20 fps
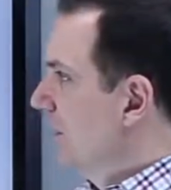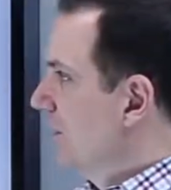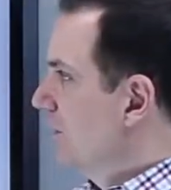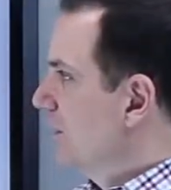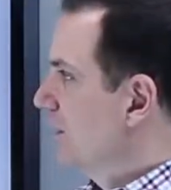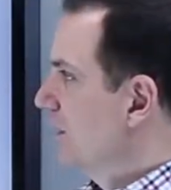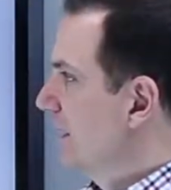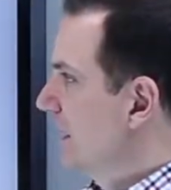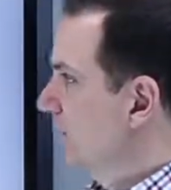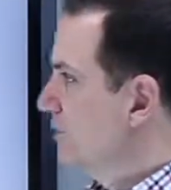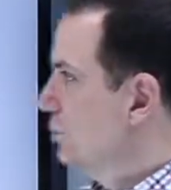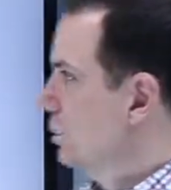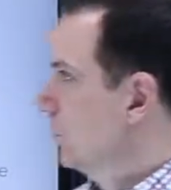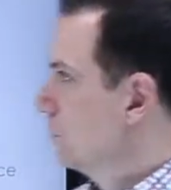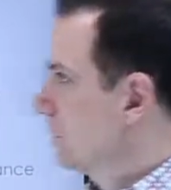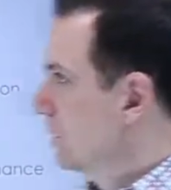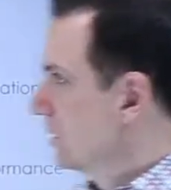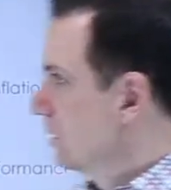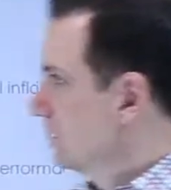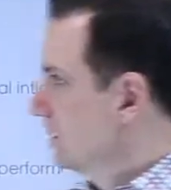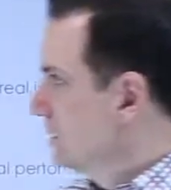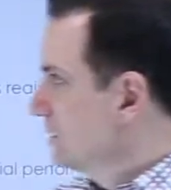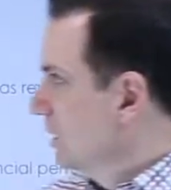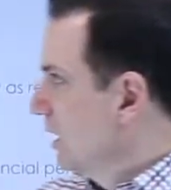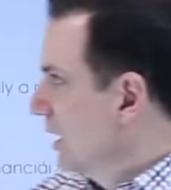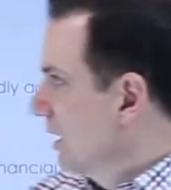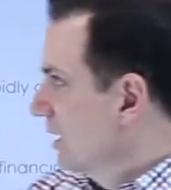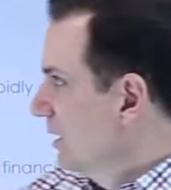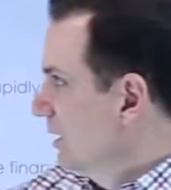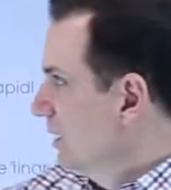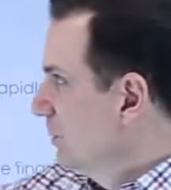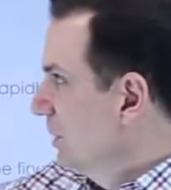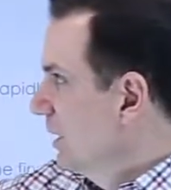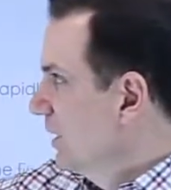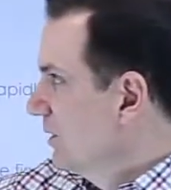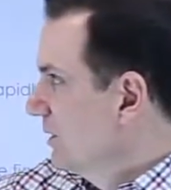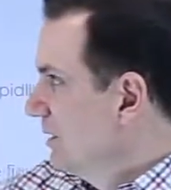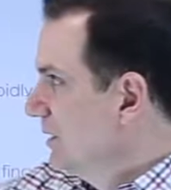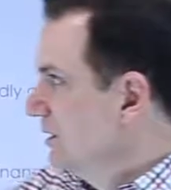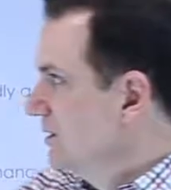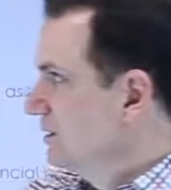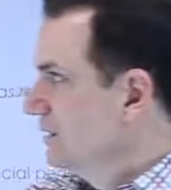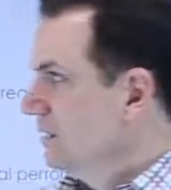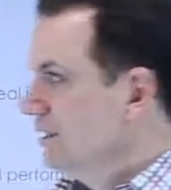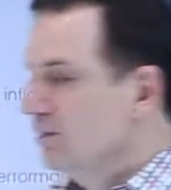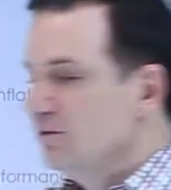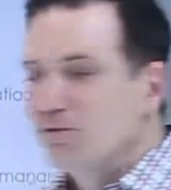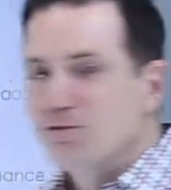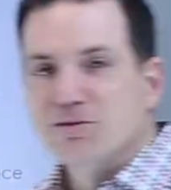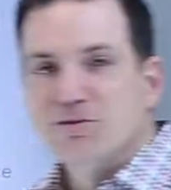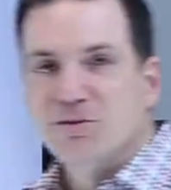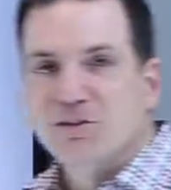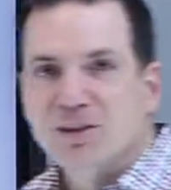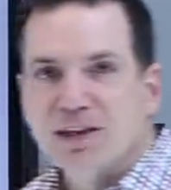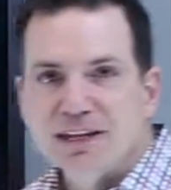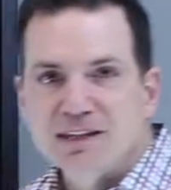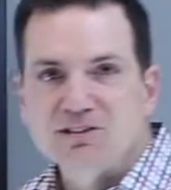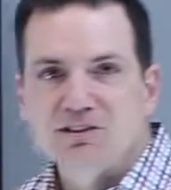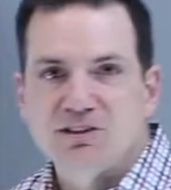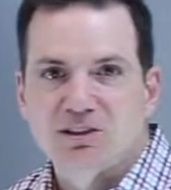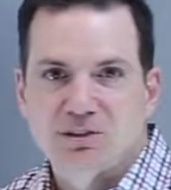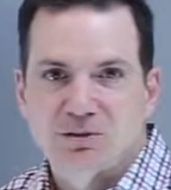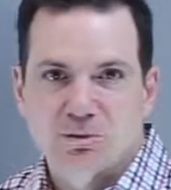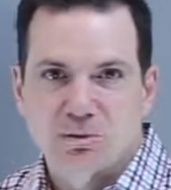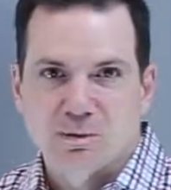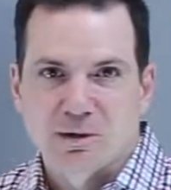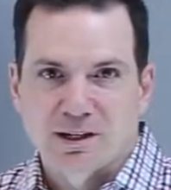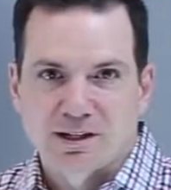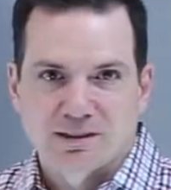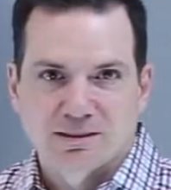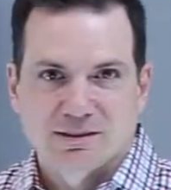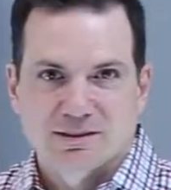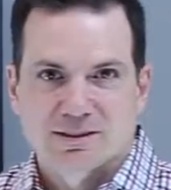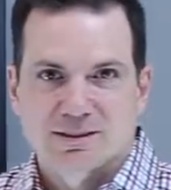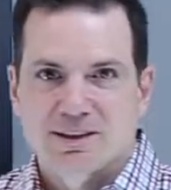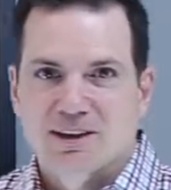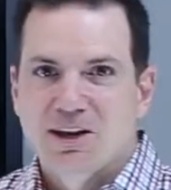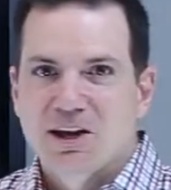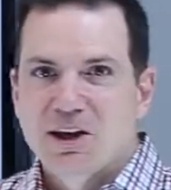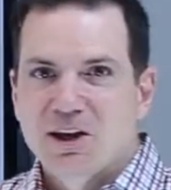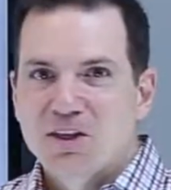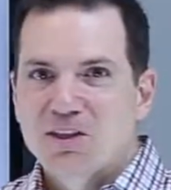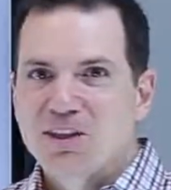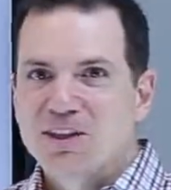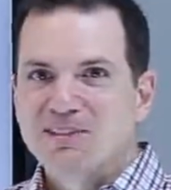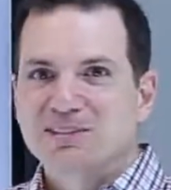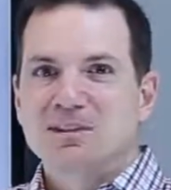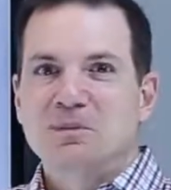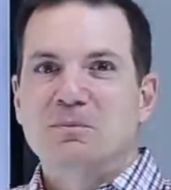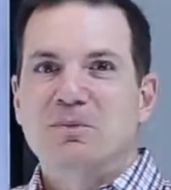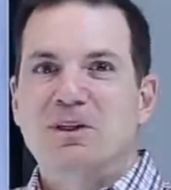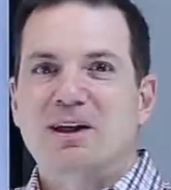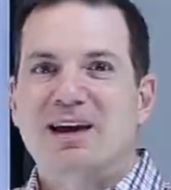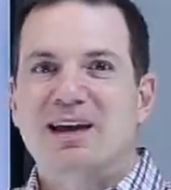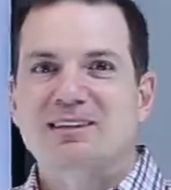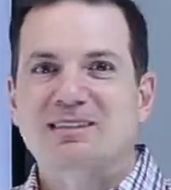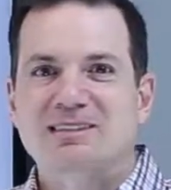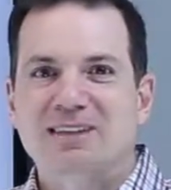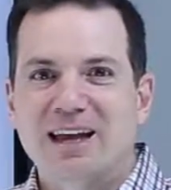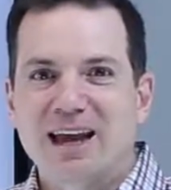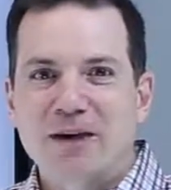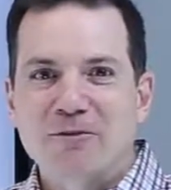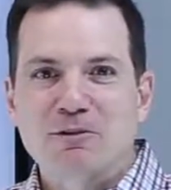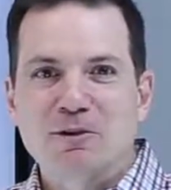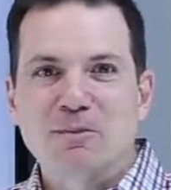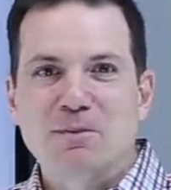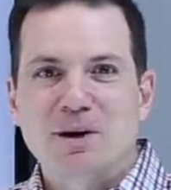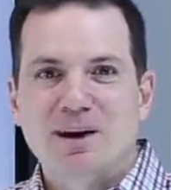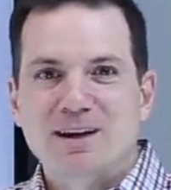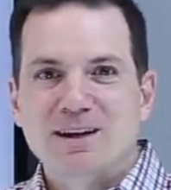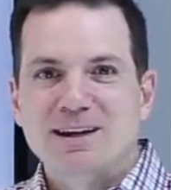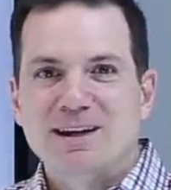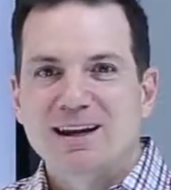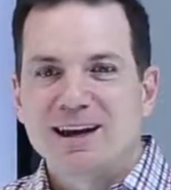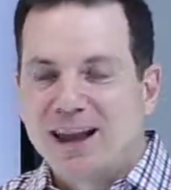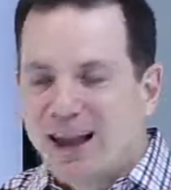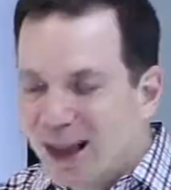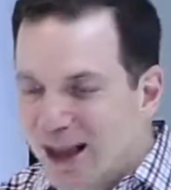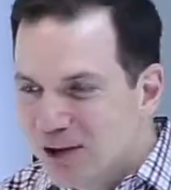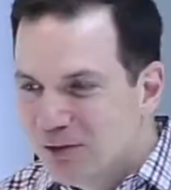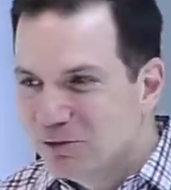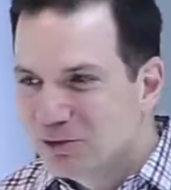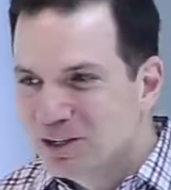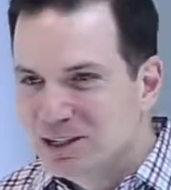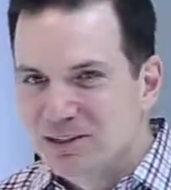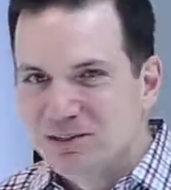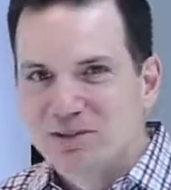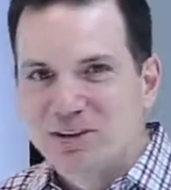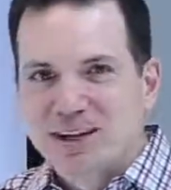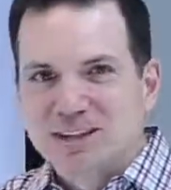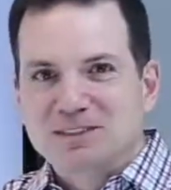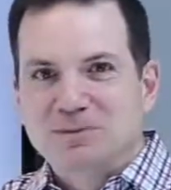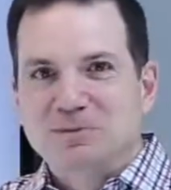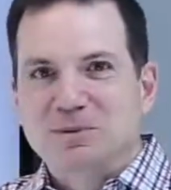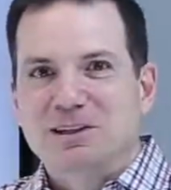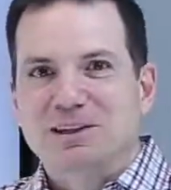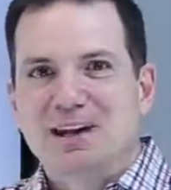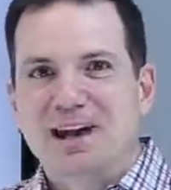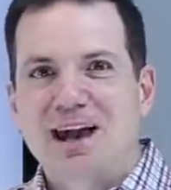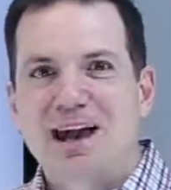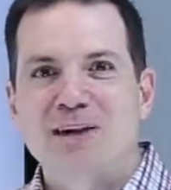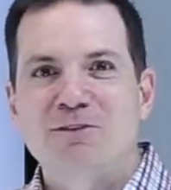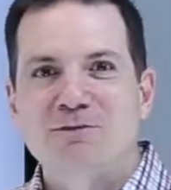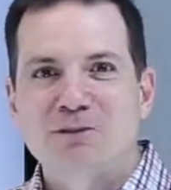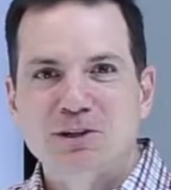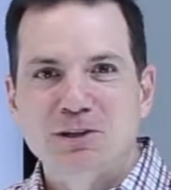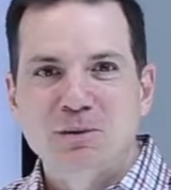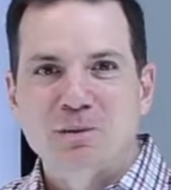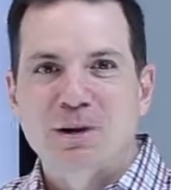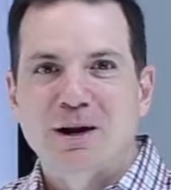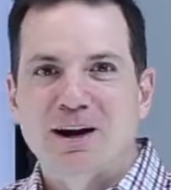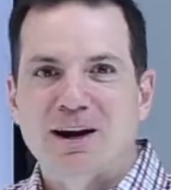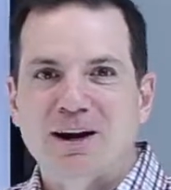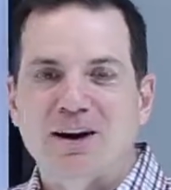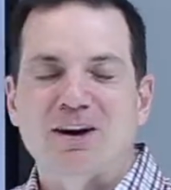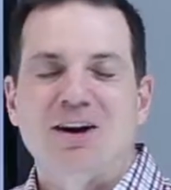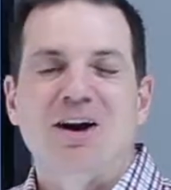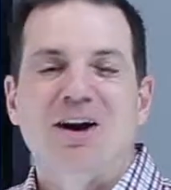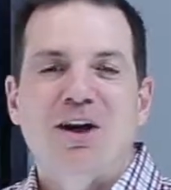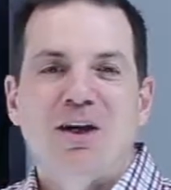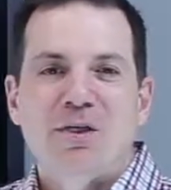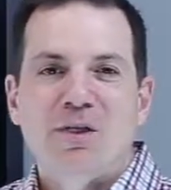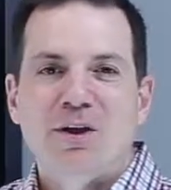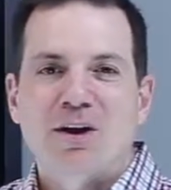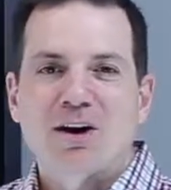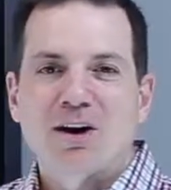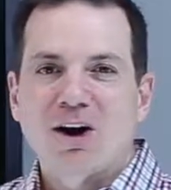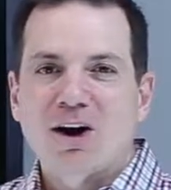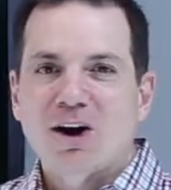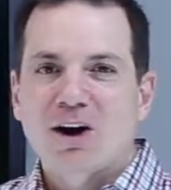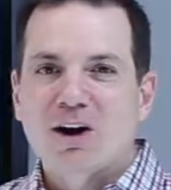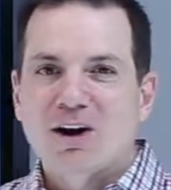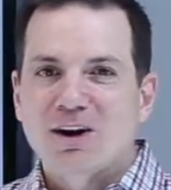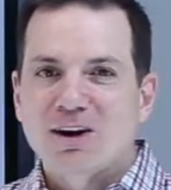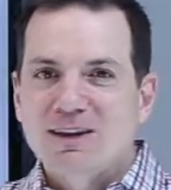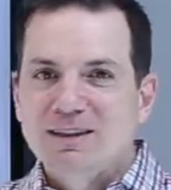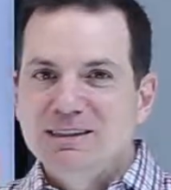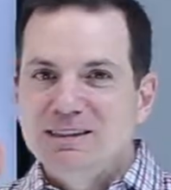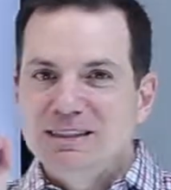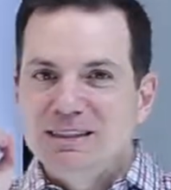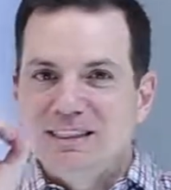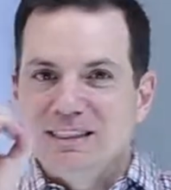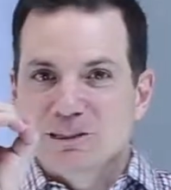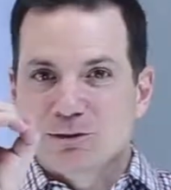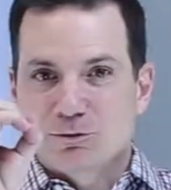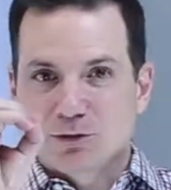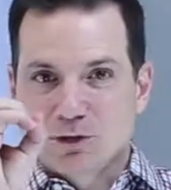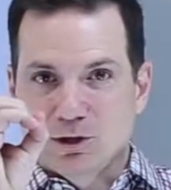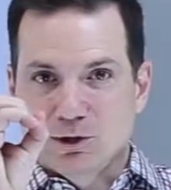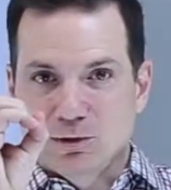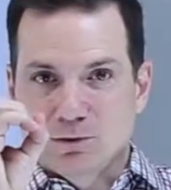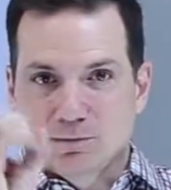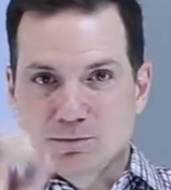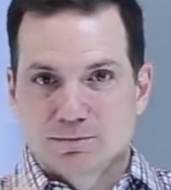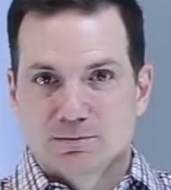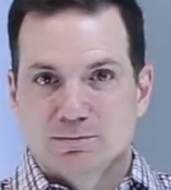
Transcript: The next one we're going to be talking about is inflation risk. This applies to everybody, every investment, everywhere. There are zero